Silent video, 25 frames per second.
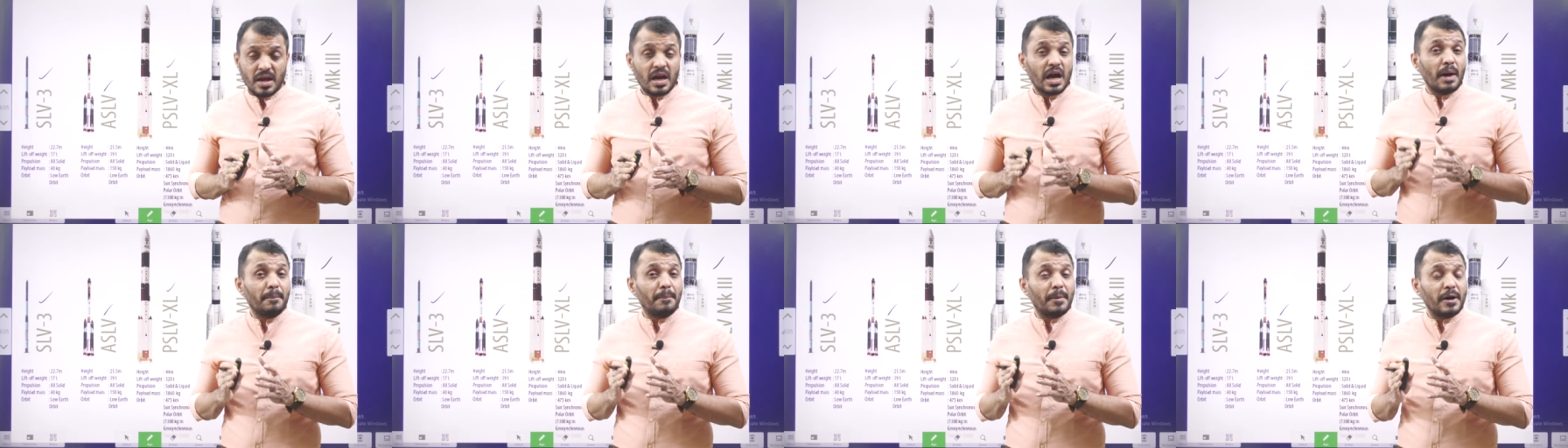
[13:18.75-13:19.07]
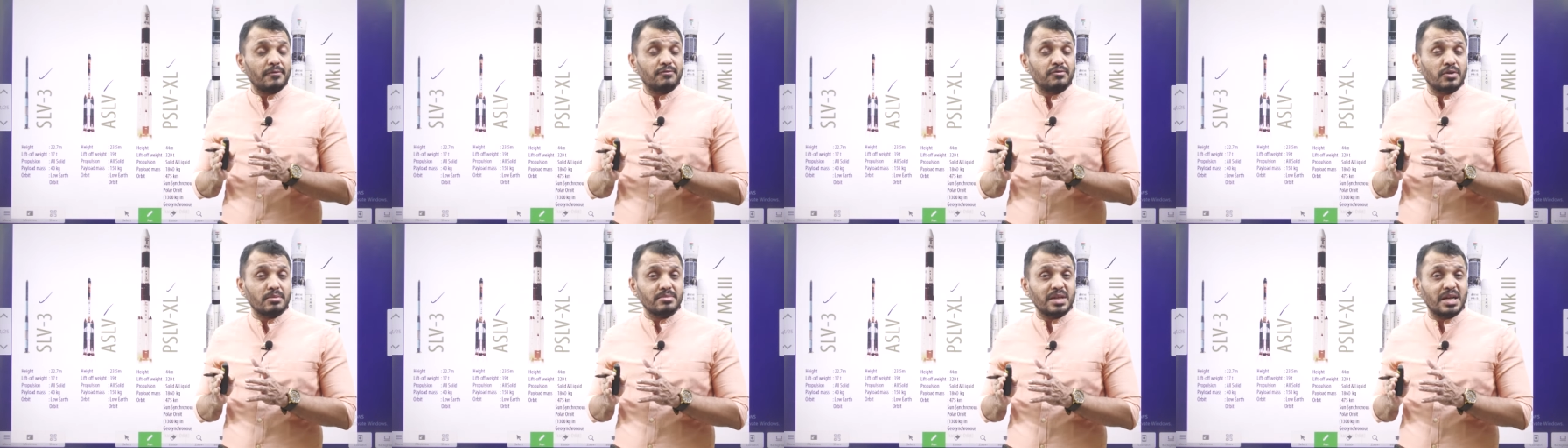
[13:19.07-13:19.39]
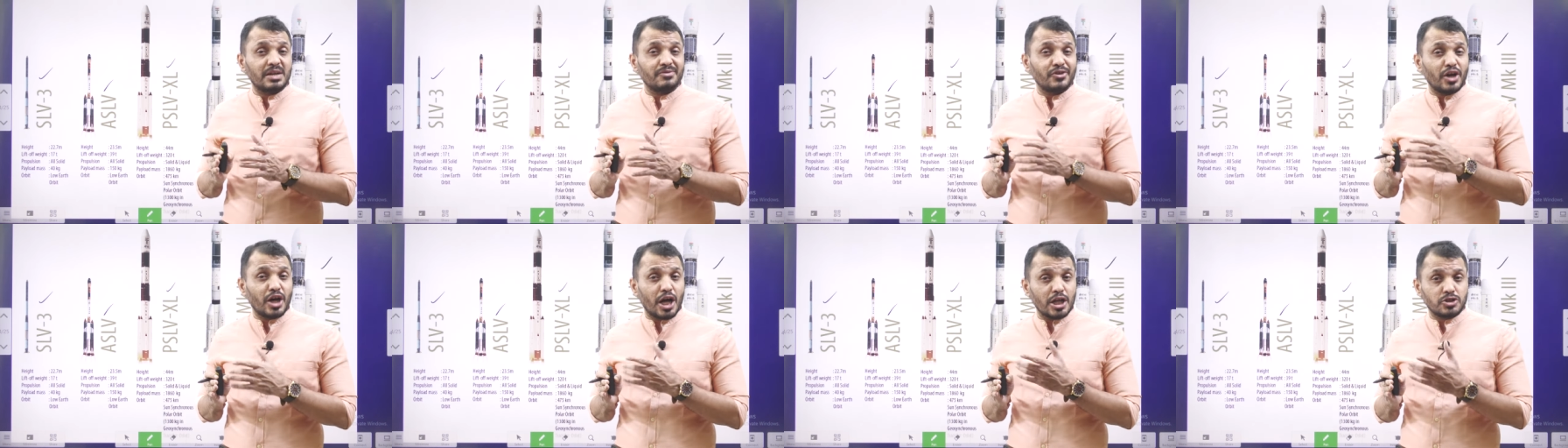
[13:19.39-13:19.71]
Apart from
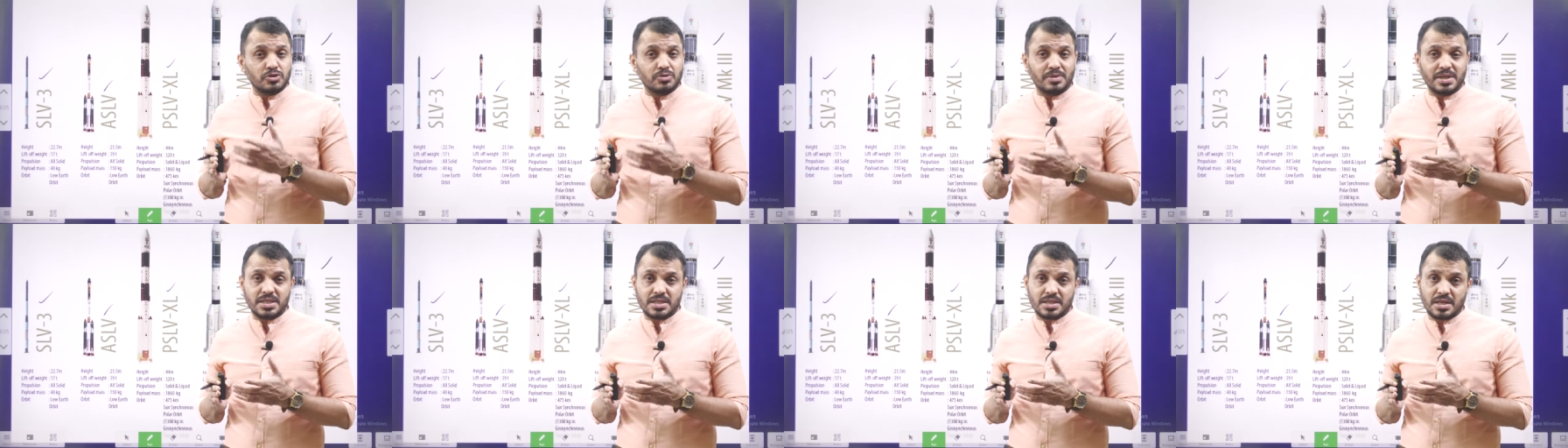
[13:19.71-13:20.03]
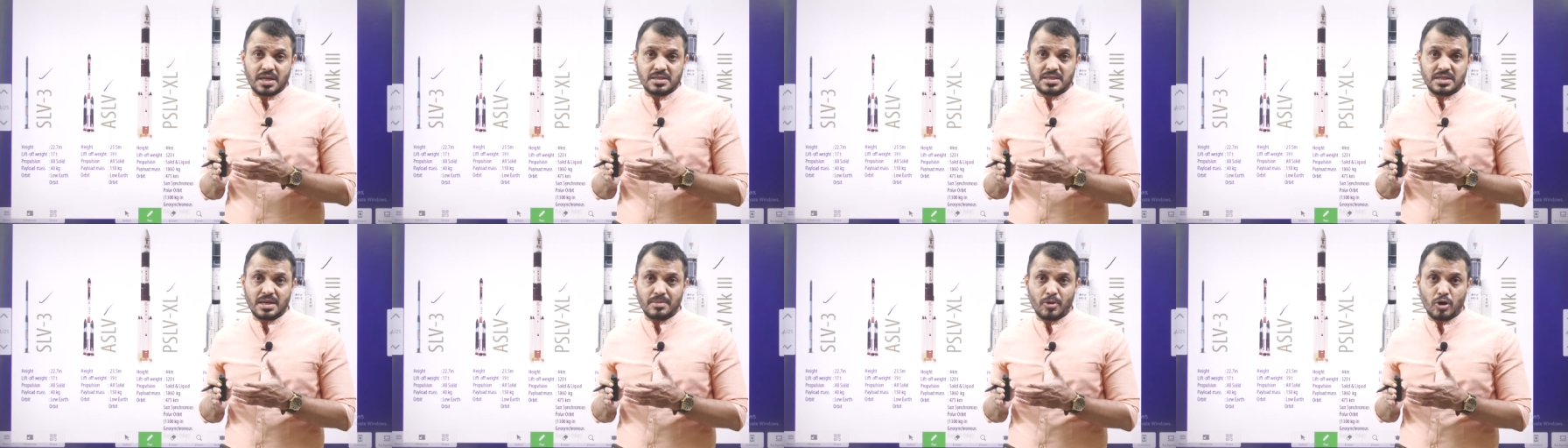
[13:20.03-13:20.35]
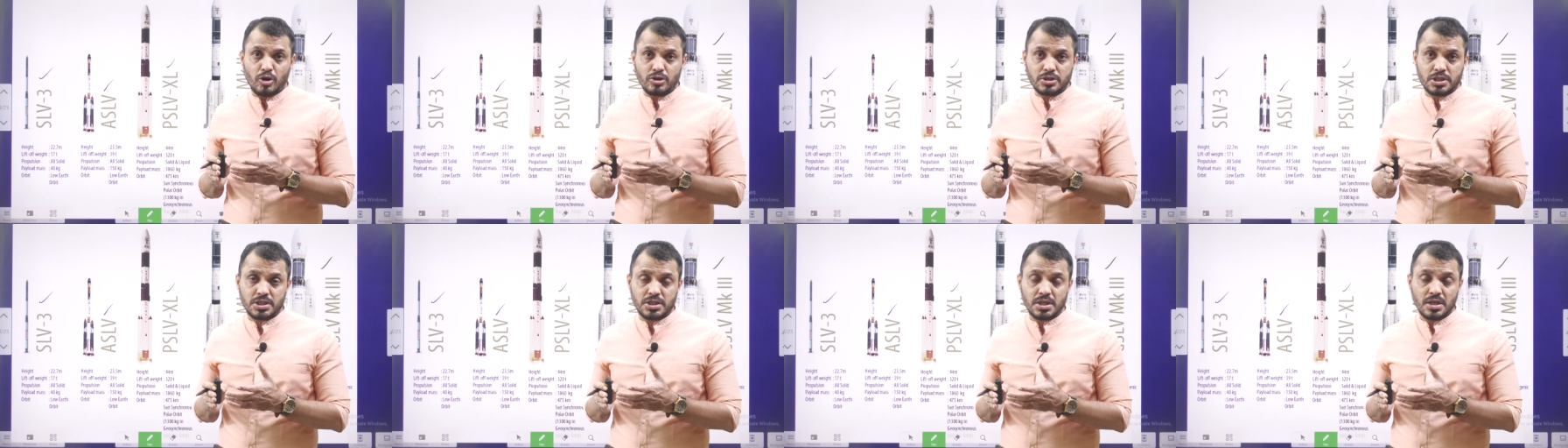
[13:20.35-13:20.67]
that, we also discussed
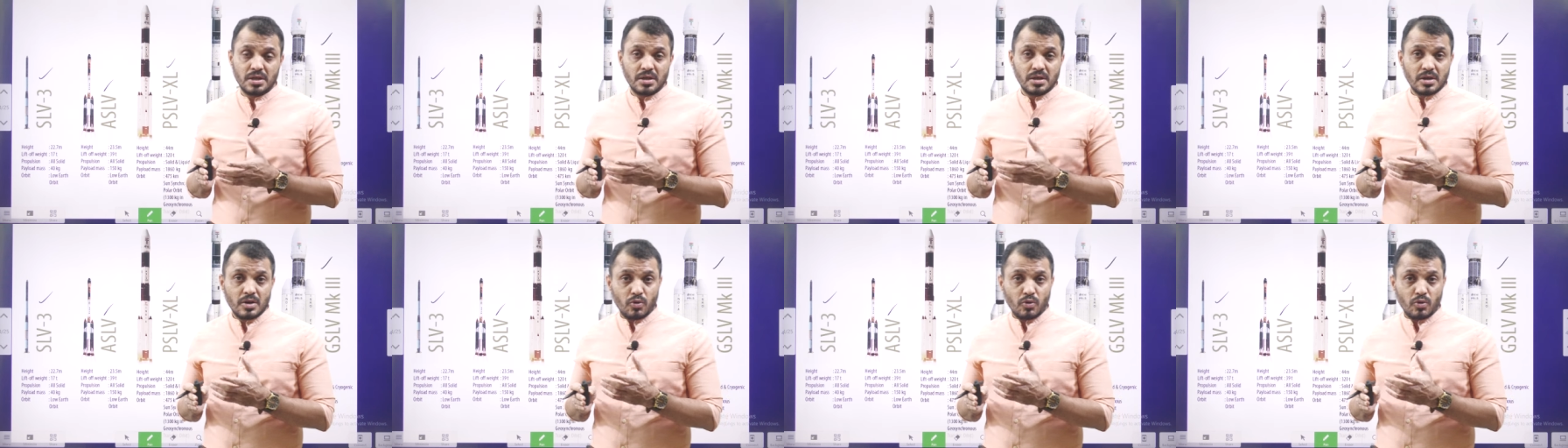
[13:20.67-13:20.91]
about